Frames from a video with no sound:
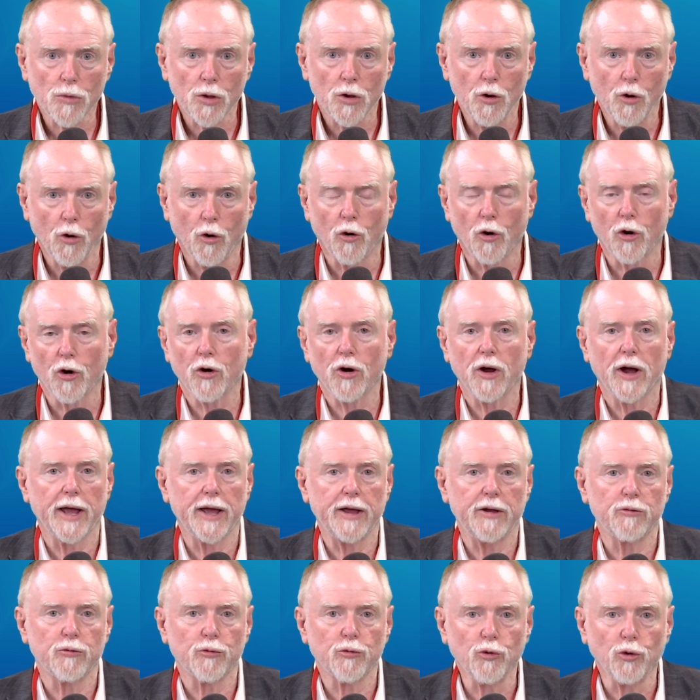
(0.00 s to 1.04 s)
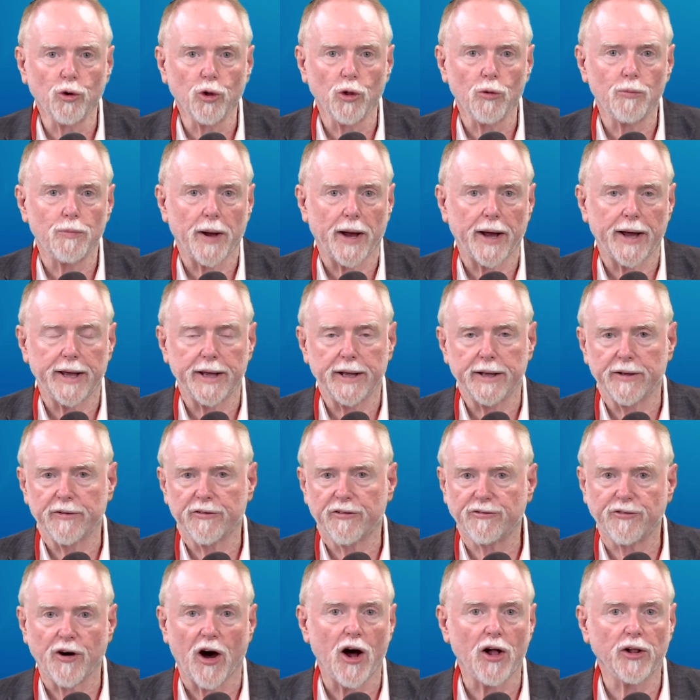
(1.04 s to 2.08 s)
or a rule by
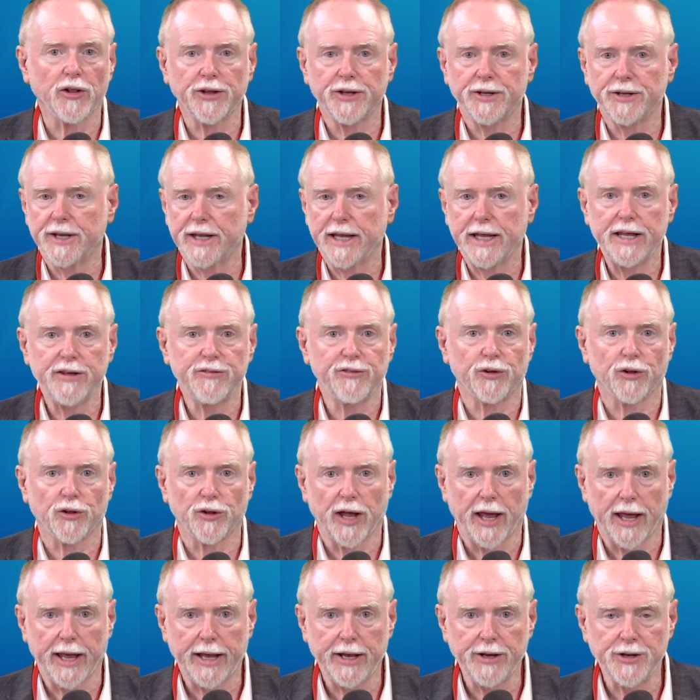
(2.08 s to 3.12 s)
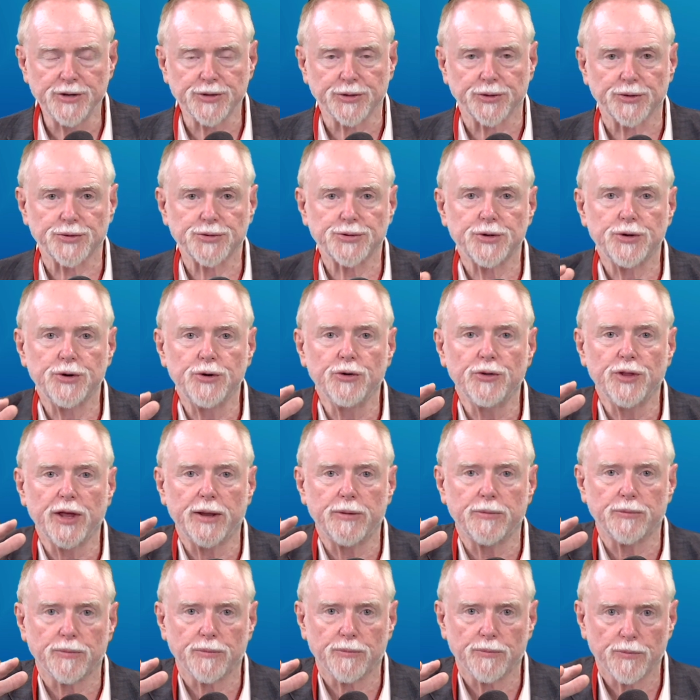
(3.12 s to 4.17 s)
fallen evil angels who
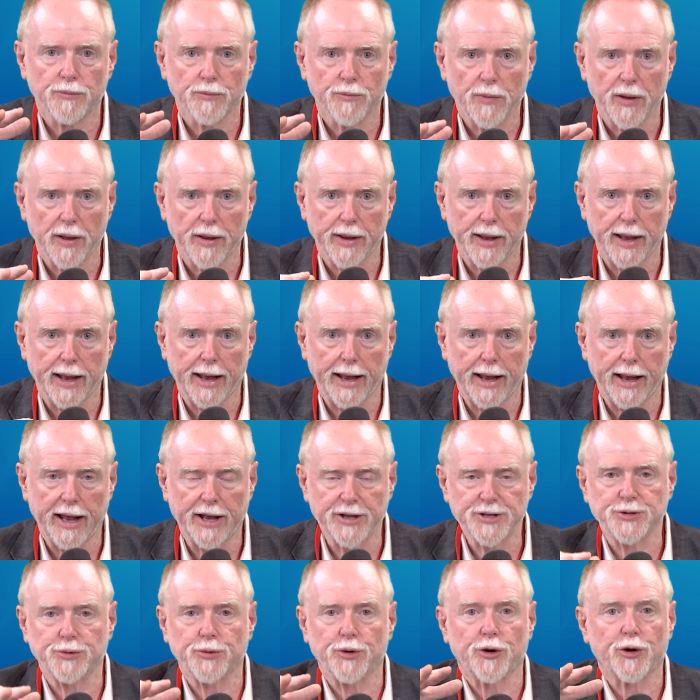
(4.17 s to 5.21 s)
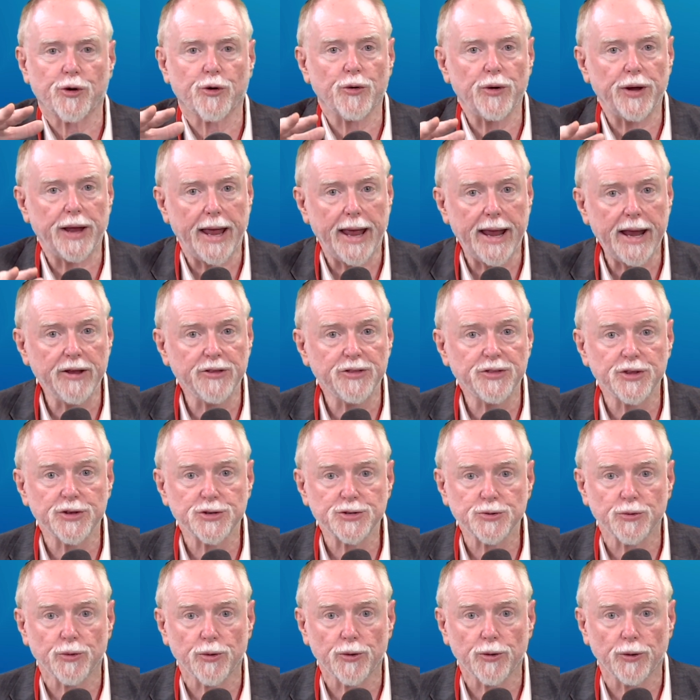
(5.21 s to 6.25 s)
then, as it were, create
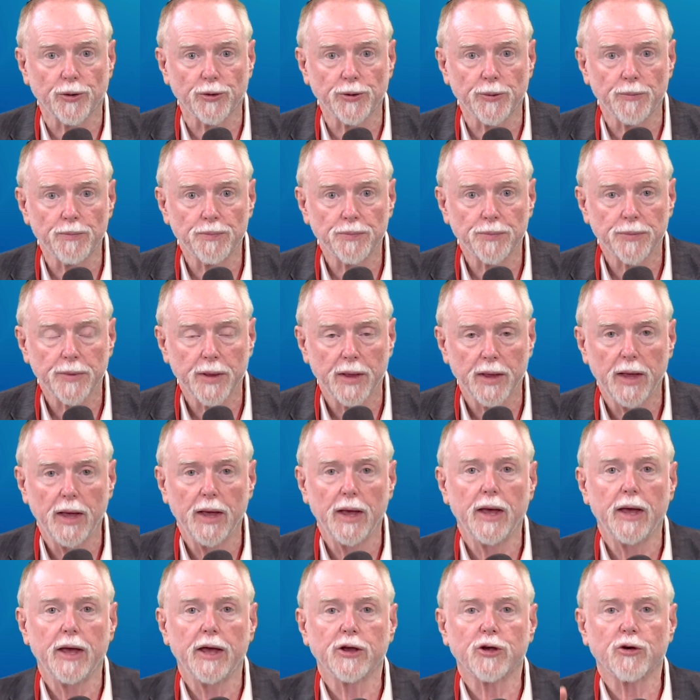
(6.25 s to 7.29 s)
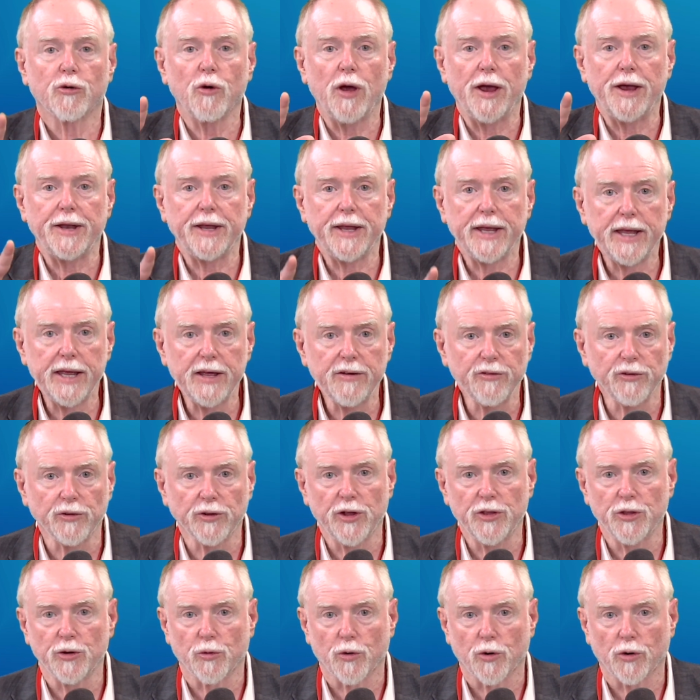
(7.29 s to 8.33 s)
this world, create evil
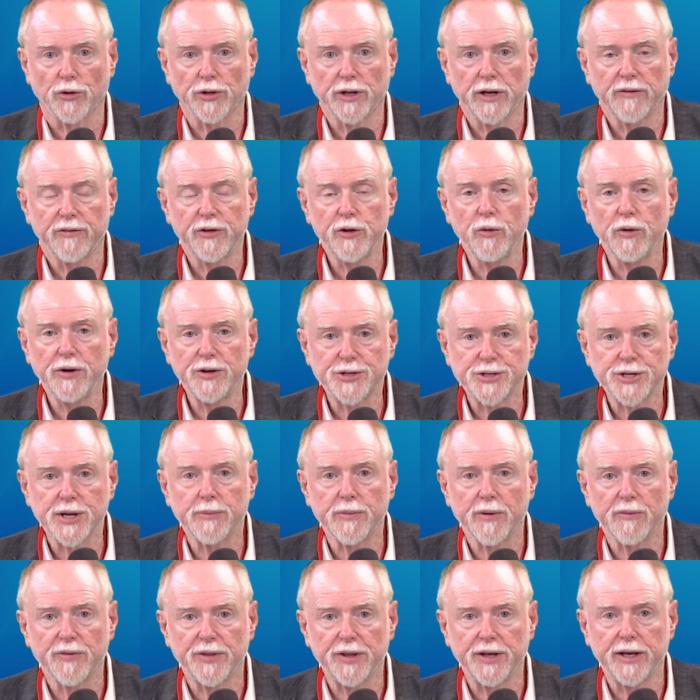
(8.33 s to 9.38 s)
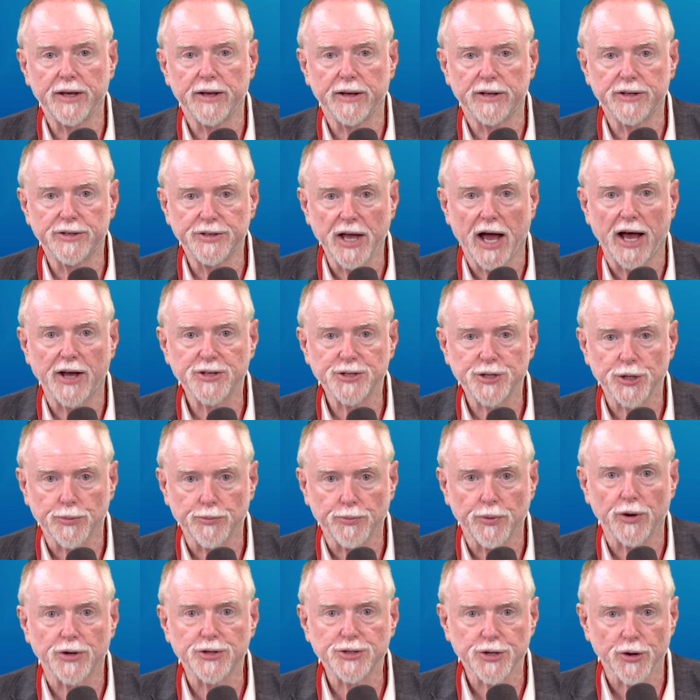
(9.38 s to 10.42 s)
in the world. And if you read some of the Gnostic
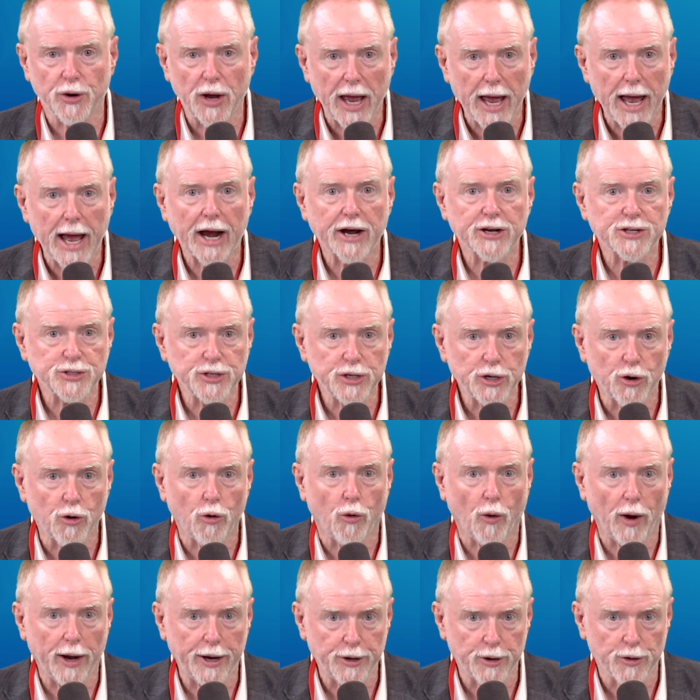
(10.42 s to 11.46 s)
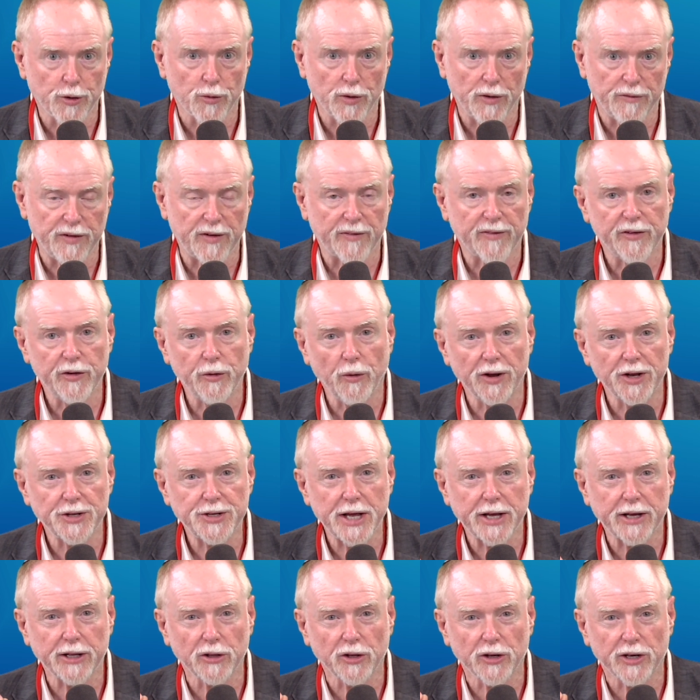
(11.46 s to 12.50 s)
books, they're actually quite horrific. If you want to
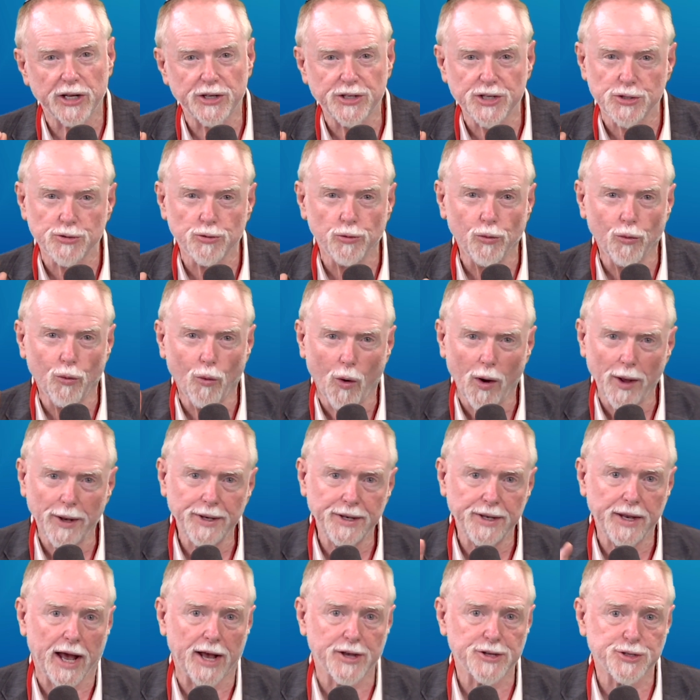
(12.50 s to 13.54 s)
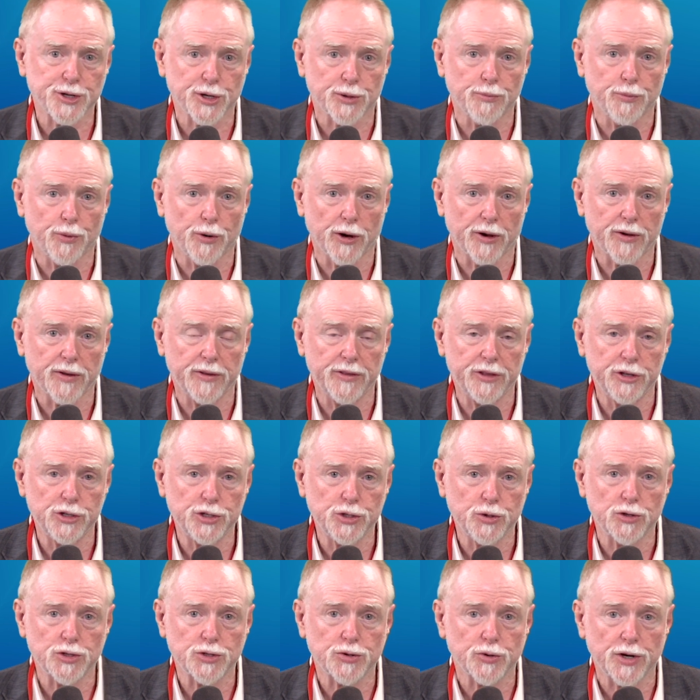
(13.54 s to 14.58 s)
take a look at just one Gnostic book in the
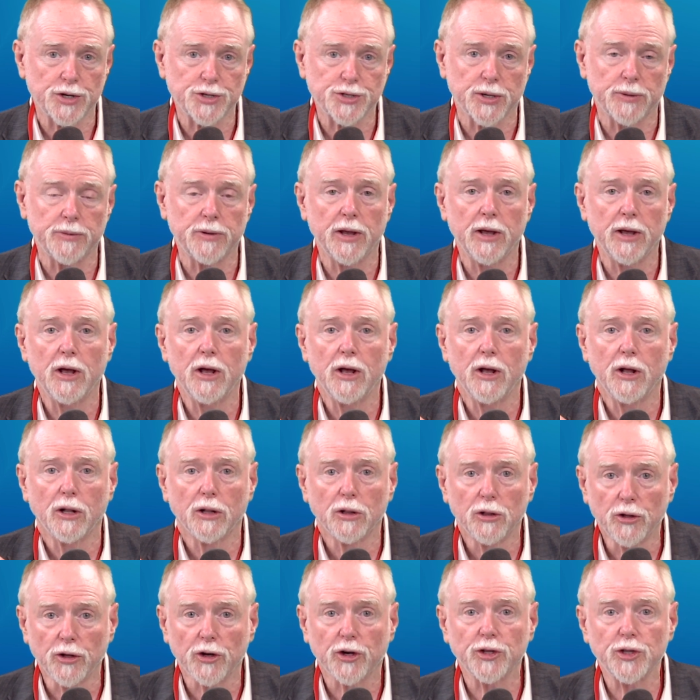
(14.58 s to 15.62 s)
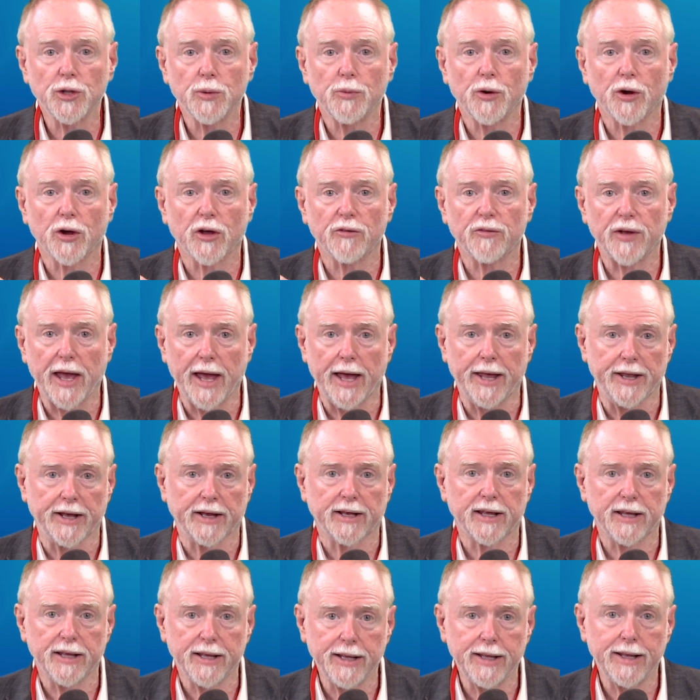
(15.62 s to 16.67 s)
Jewish tradition, look at the book of Enoch,
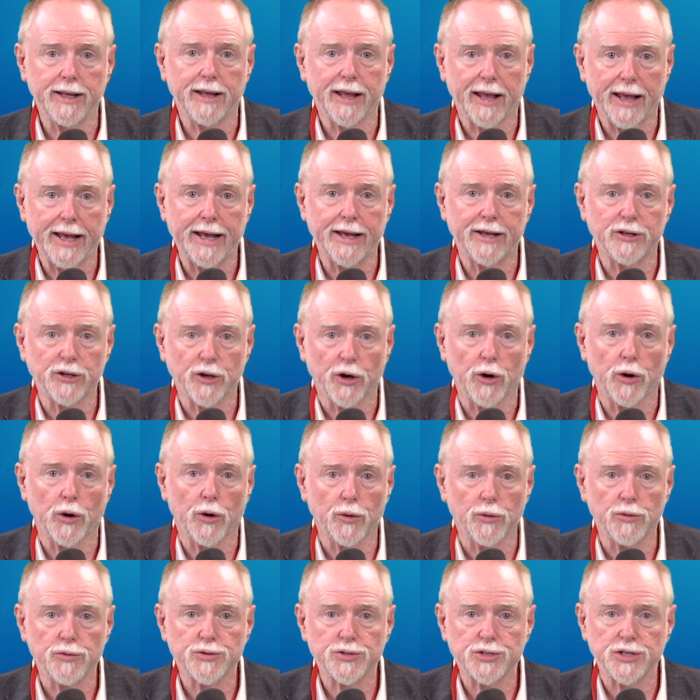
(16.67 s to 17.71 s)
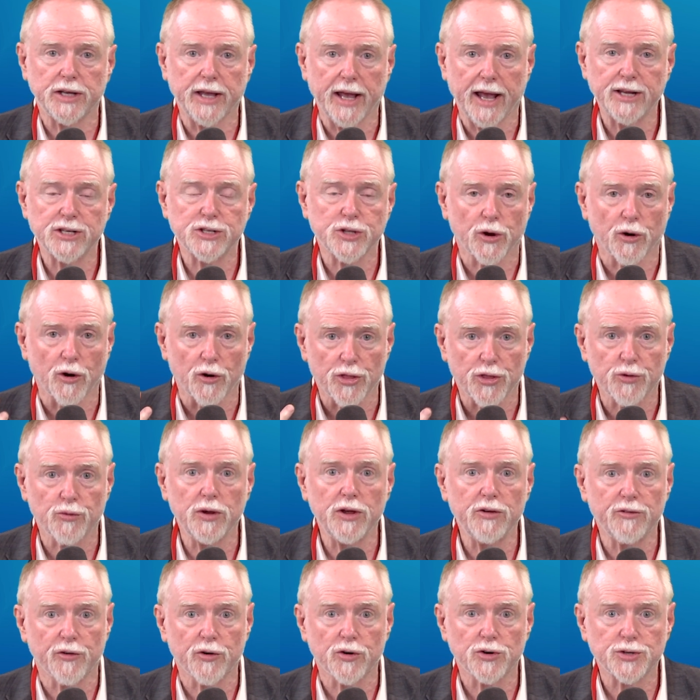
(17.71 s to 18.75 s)
Enoch. There are
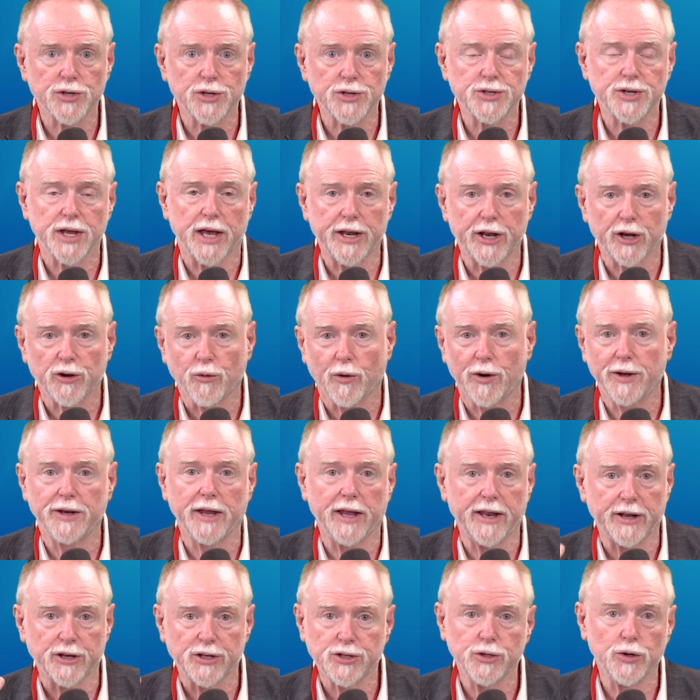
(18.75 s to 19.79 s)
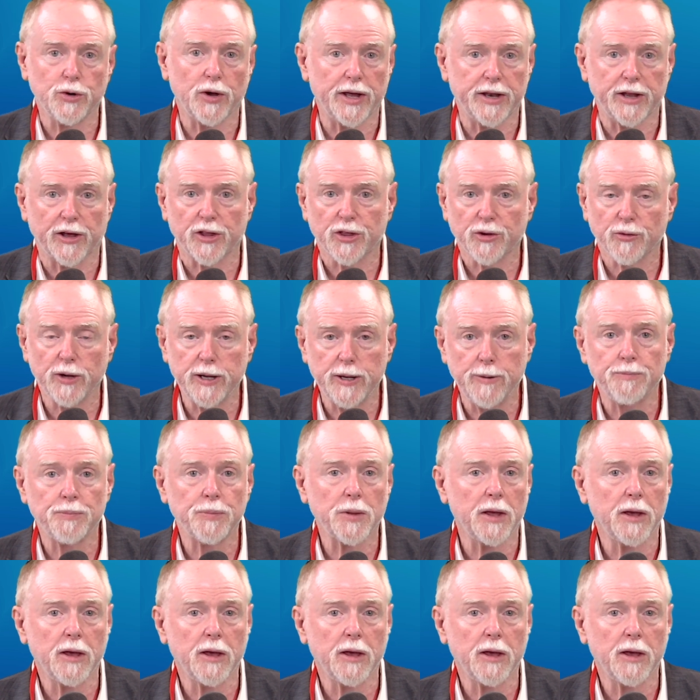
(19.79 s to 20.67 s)
three versions, Enoch 1, Enoch 2, Enoch 3.